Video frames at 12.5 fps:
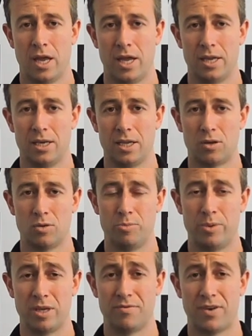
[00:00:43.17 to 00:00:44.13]
and it
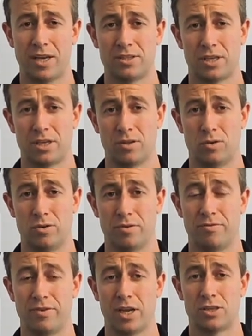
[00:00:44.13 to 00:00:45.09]
could be a vascular or an
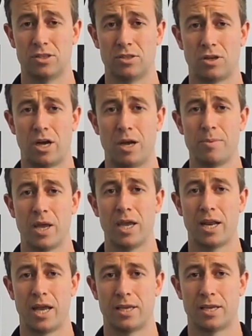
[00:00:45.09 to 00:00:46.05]
infection type
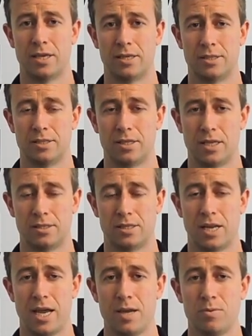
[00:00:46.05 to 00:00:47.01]
headache.
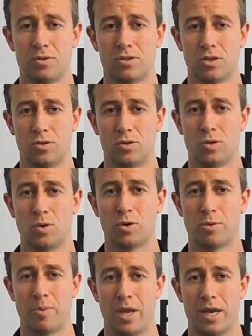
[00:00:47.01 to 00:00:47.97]
Today we're just going to
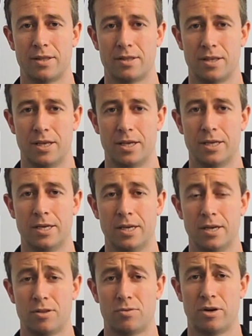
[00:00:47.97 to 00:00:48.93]
talk about the
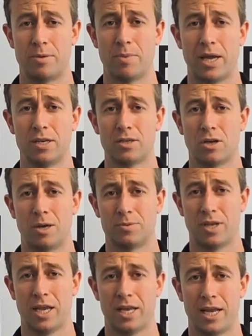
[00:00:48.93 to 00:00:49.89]
three main
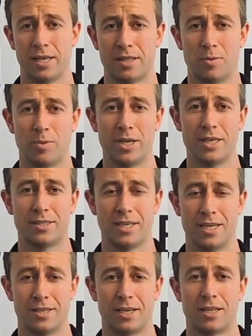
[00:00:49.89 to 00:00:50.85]
types of headache that we
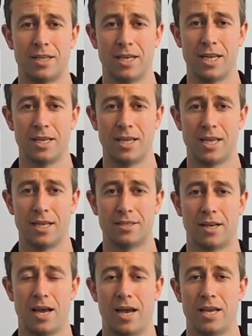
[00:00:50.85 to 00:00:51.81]
see in the clinic here
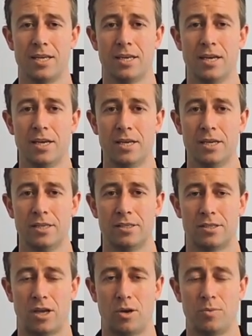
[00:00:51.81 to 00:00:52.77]
today.
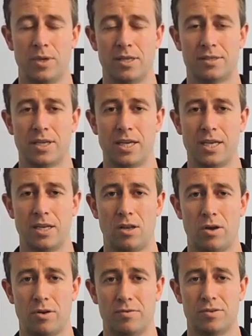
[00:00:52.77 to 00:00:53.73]
So we see a
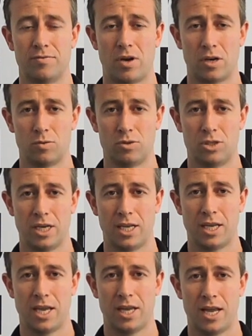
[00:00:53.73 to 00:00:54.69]
lot of
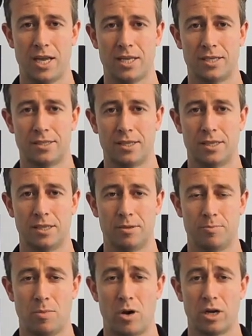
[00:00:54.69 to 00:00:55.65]
cervicalgenic headaches,
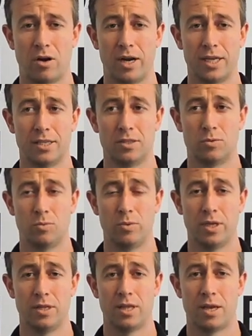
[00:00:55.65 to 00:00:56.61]
migraines
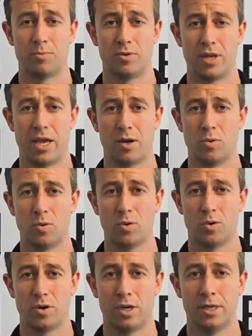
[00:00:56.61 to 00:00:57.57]
with and without
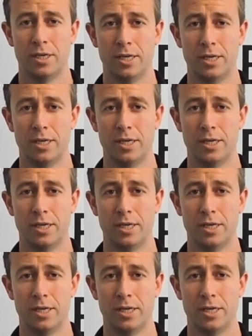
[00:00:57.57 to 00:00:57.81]
aura,